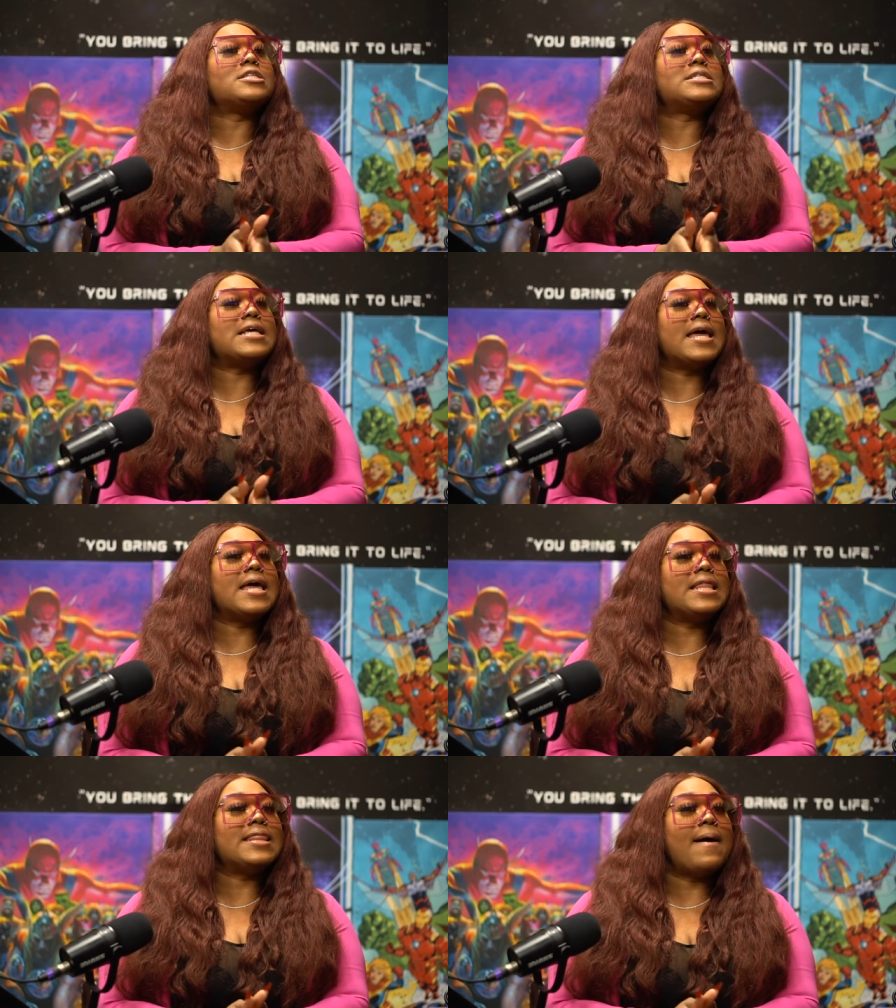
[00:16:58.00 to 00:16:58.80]

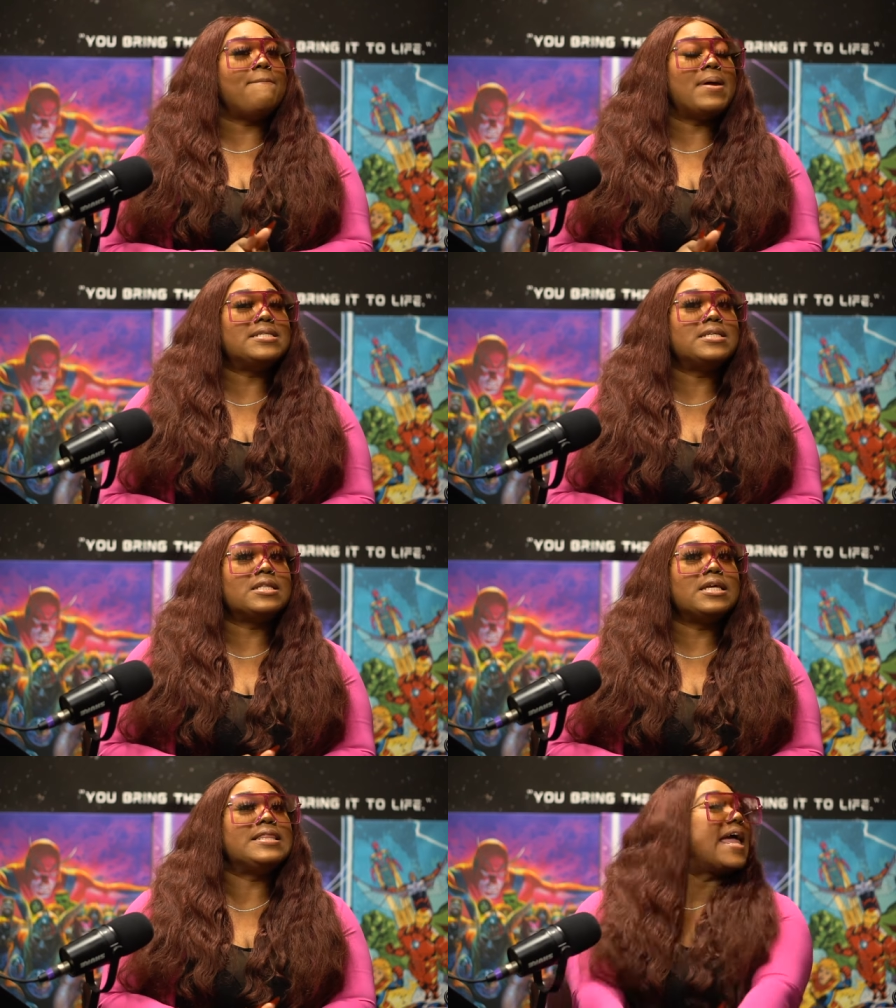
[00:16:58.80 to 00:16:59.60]
say that
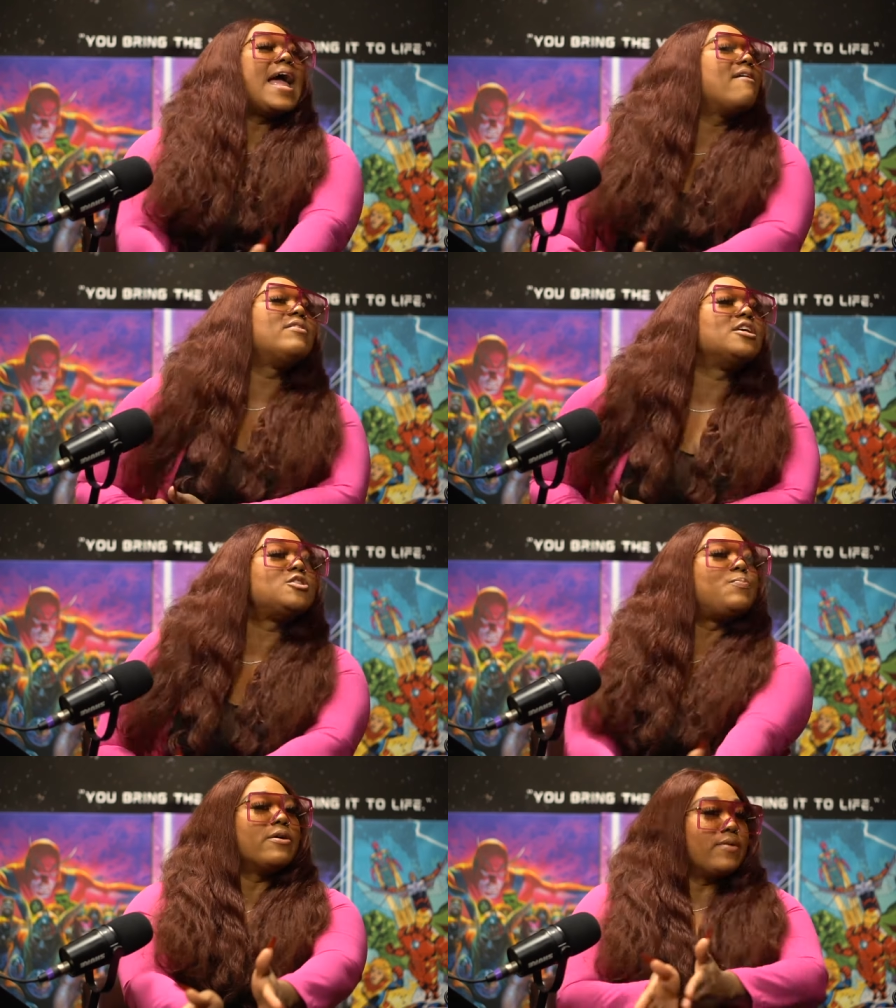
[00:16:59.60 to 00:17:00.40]
basically they haven't
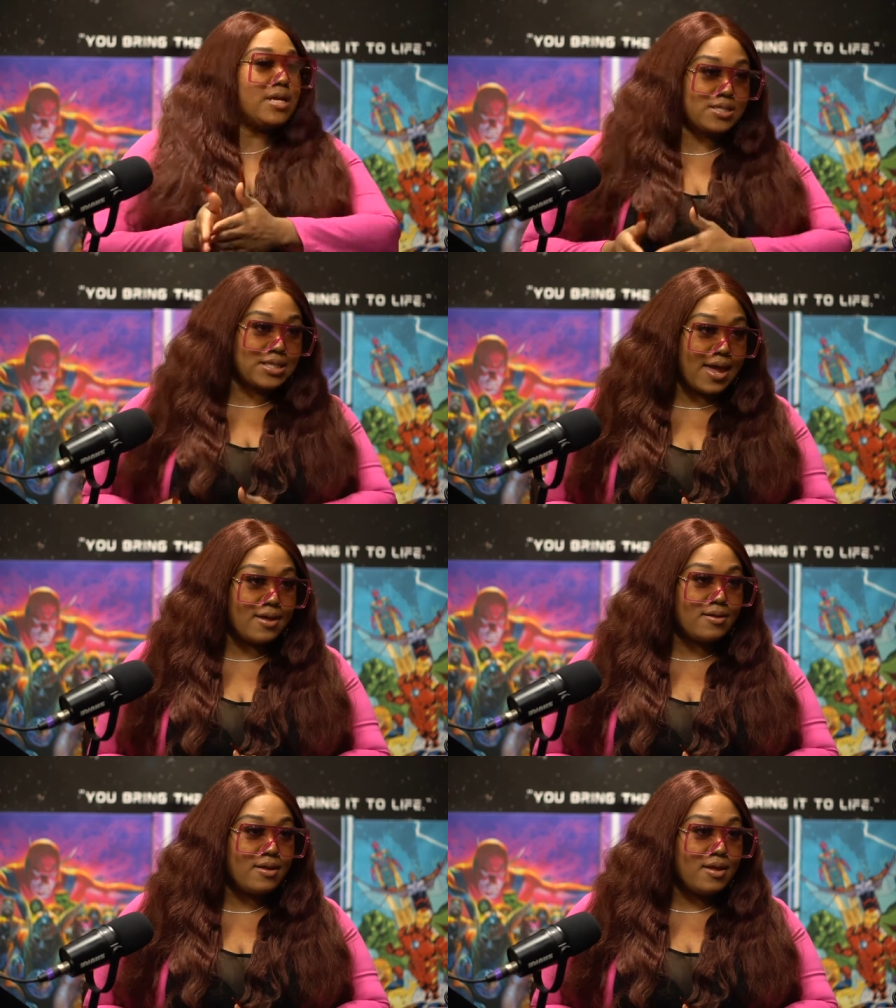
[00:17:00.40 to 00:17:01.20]
experienced that.
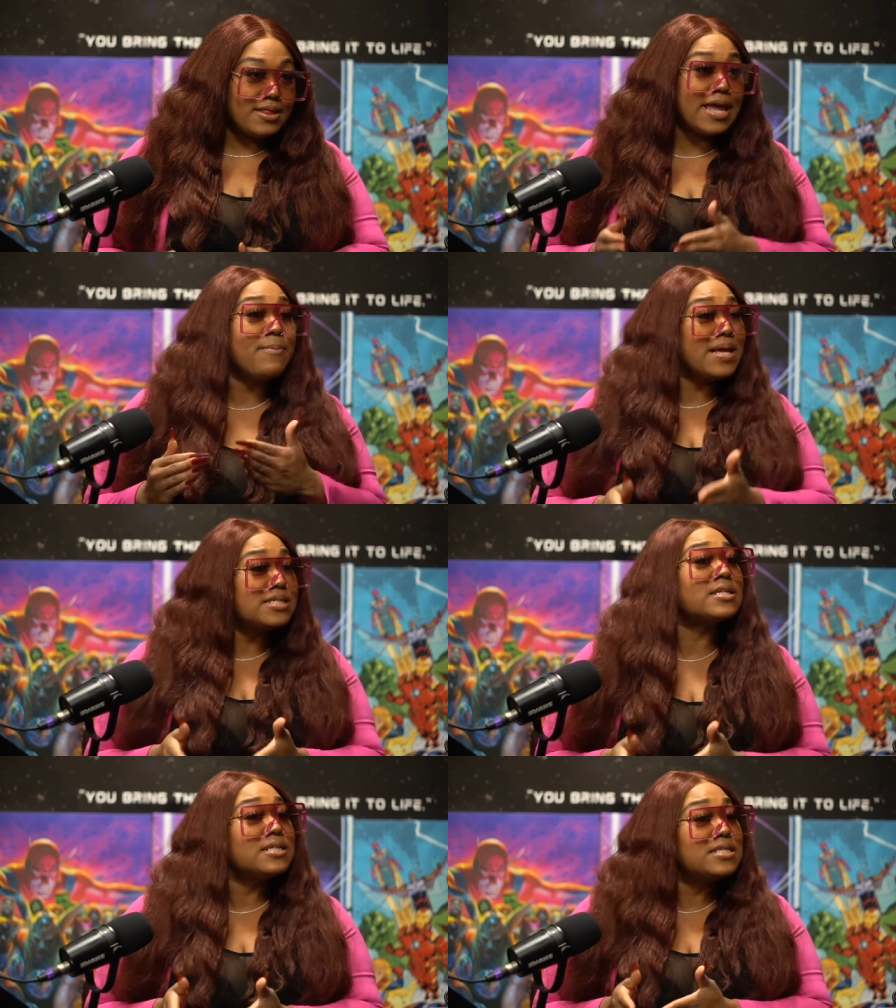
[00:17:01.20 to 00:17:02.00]
They
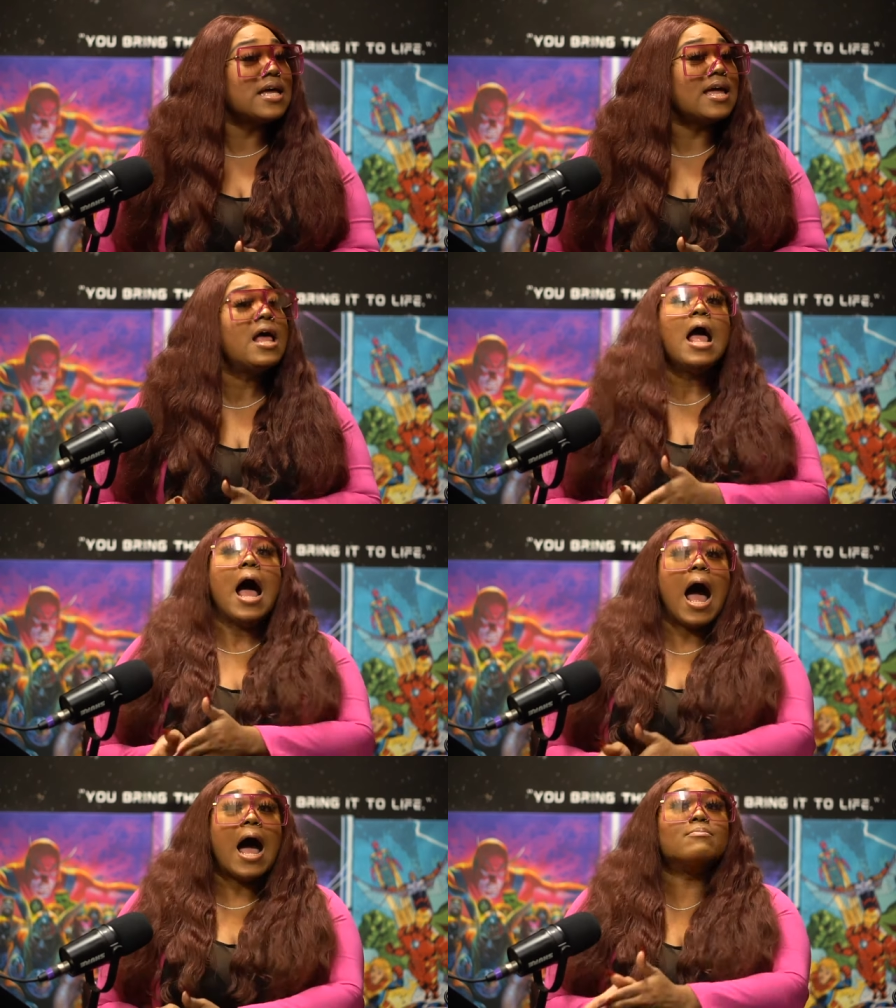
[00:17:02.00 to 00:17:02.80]
basically said,
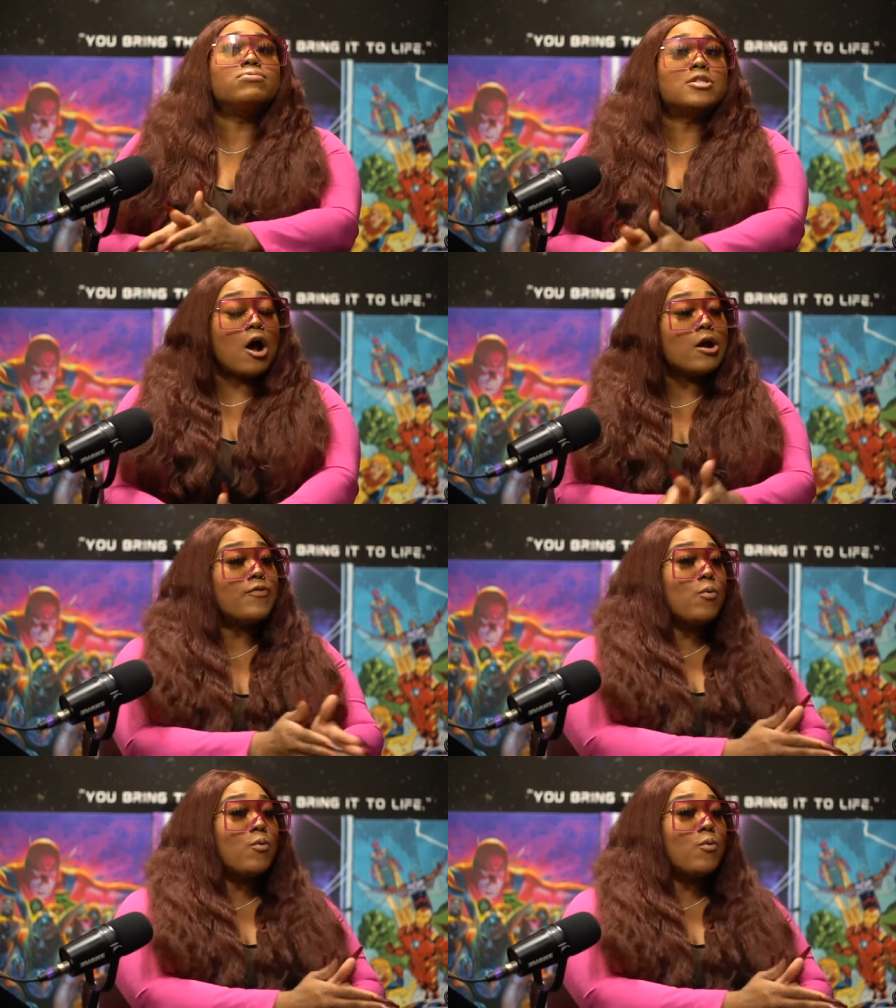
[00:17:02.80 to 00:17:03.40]
"I'm sorry for